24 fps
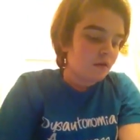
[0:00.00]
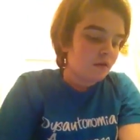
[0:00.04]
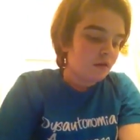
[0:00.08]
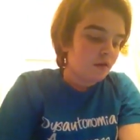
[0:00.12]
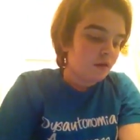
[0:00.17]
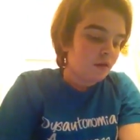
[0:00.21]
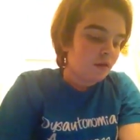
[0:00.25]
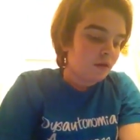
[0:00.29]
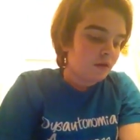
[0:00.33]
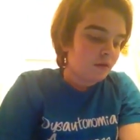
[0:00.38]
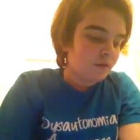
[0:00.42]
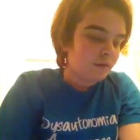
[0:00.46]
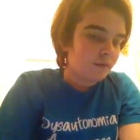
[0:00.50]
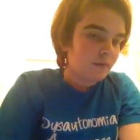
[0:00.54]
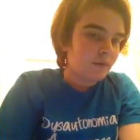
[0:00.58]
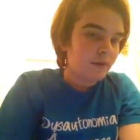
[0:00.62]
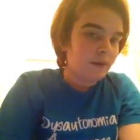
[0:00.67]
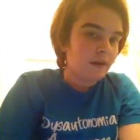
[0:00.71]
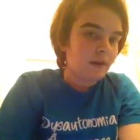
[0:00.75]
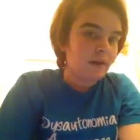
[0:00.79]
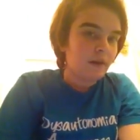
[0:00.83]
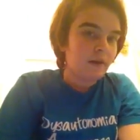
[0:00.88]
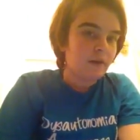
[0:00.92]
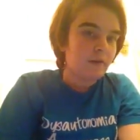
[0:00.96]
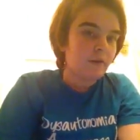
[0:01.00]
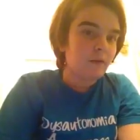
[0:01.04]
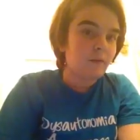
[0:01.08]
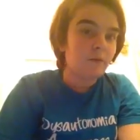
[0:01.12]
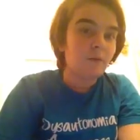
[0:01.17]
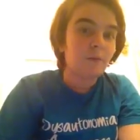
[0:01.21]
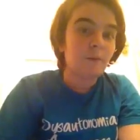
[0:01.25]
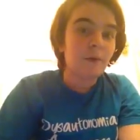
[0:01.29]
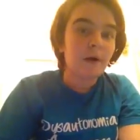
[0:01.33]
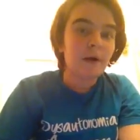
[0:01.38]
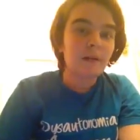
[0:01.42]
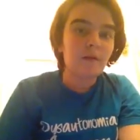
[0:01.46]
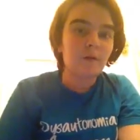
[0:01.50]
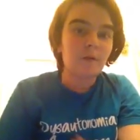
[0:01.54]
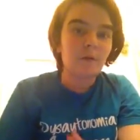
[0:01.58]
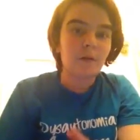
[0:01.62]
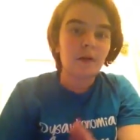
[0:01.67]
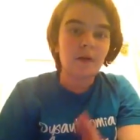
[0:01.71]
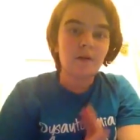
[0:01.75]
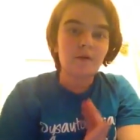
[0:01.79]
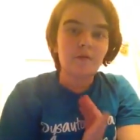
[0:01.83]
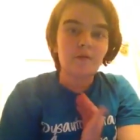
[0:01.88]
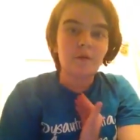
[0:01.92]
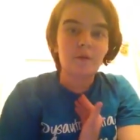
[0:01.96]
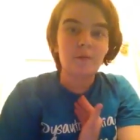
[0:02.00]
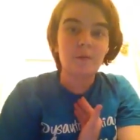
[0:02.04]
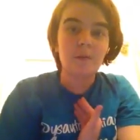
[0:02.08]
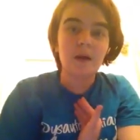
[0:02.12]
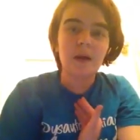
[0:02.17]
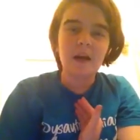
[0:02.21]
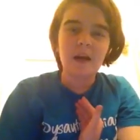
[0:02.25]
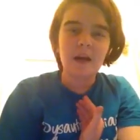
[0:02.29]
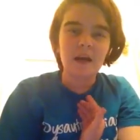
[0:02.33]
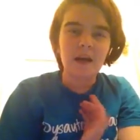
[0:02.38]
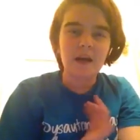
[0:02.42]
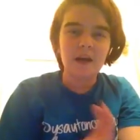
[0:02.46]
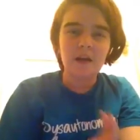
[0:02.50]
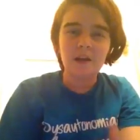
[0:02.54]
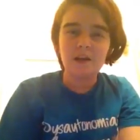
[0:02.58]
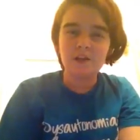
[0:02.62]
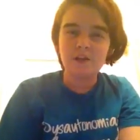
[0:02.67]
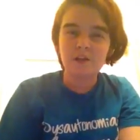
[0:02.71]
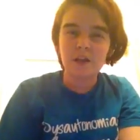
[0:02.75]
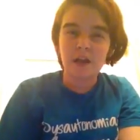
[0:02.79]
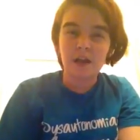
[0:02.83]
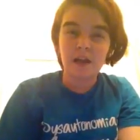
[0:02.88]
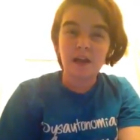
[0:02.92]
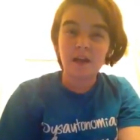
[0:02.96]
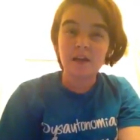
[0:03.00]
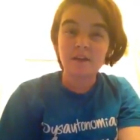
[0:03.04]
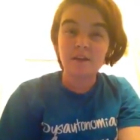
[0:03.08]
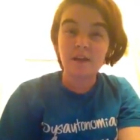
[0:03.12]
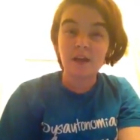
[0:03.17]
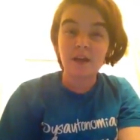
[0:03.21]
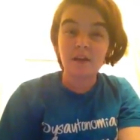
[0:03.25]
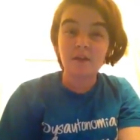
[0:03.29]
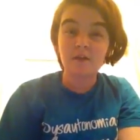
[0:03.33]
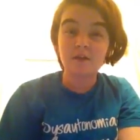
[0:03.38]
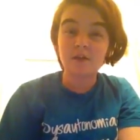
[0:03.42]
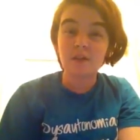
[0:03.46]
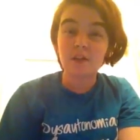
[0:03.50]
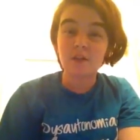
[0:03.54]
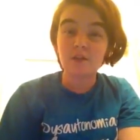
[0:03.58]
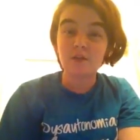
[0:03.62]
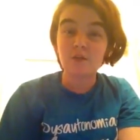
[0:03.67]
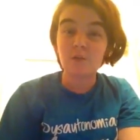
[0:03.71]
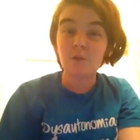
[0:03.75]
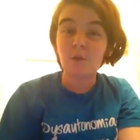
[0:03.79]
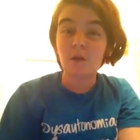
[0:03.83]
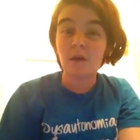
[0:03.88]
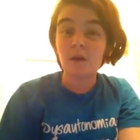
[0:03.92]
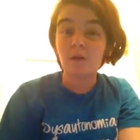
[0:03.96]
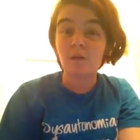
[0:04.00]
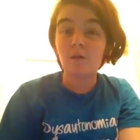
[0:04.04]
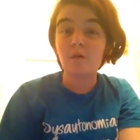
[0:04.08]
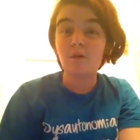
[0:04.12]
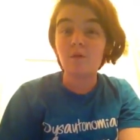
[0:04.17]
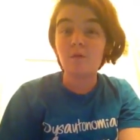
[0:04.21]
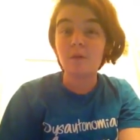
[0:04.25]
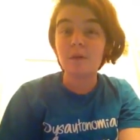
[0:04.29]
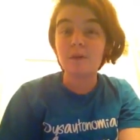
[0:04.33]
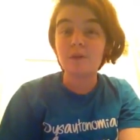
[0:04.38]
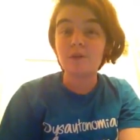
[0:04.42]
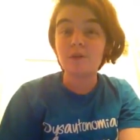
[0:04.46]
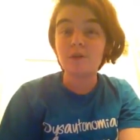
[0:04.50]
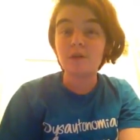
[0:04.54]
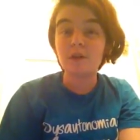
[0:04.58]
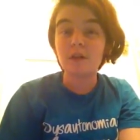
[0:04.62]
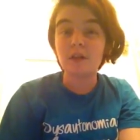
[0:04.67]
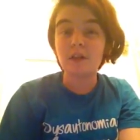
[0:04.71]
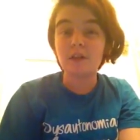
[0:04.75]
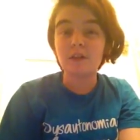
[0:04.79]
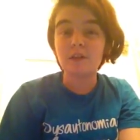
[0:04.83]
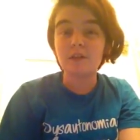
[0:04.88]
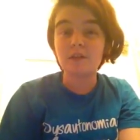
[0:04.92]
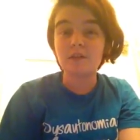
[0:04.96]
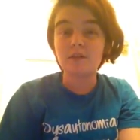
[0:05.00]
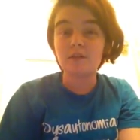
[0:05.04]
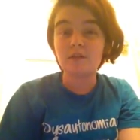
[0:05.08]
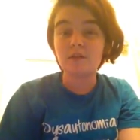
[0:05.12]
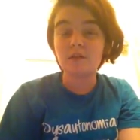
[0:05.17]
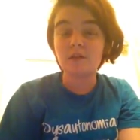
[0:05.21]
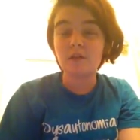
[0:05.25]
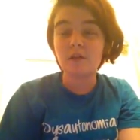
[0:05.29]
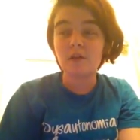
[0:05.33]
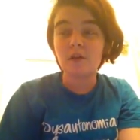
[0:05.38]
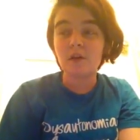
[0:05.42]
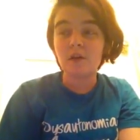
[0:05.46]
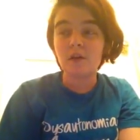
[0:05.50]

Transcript: Um, it, by the way, for my age, I got diagnosed at 12, which is